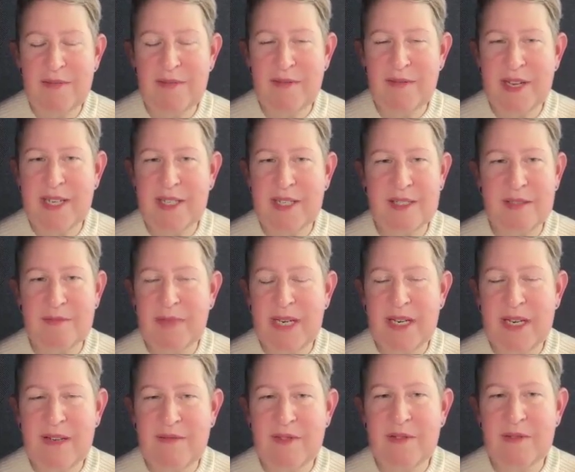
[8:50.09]
In fact,
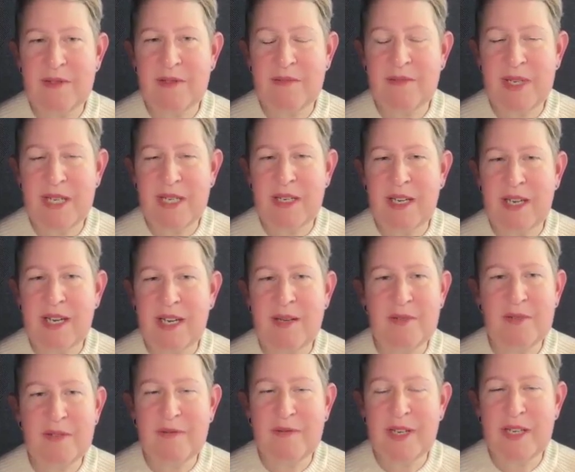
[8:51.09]
many of those are being
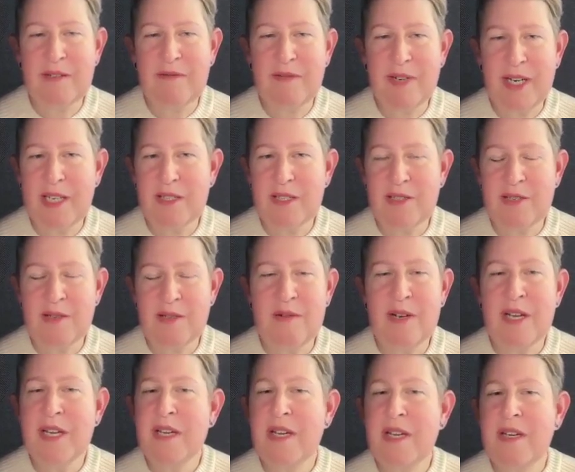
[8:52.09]
amplified, right?
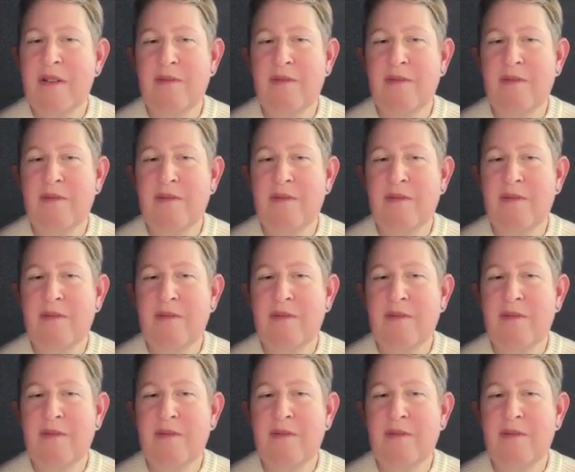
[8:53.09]
So